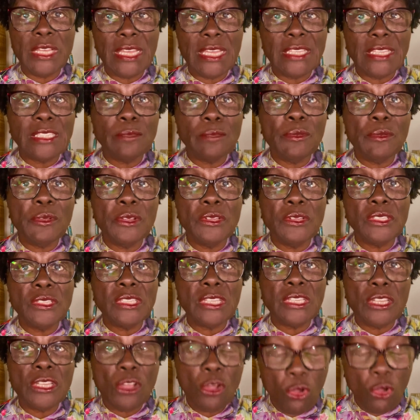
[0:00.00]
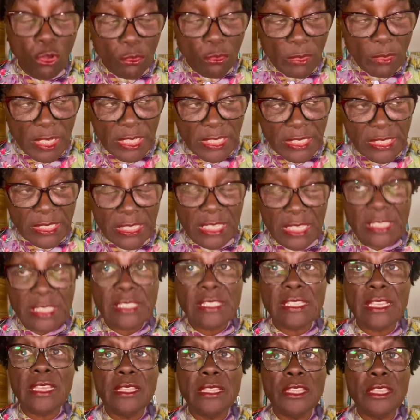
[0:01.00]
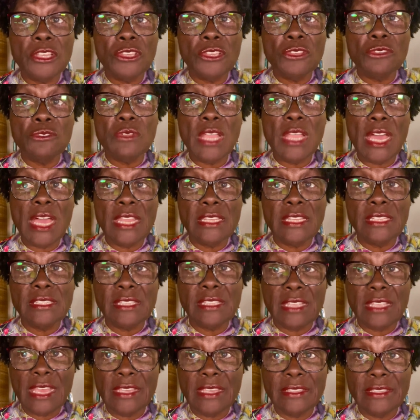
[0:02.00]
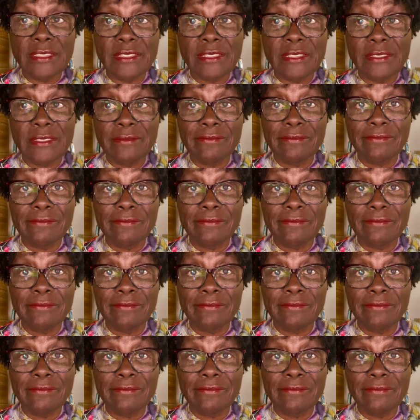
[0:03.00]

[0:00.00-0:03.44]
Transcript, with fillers: experiencing homelessness in the United States.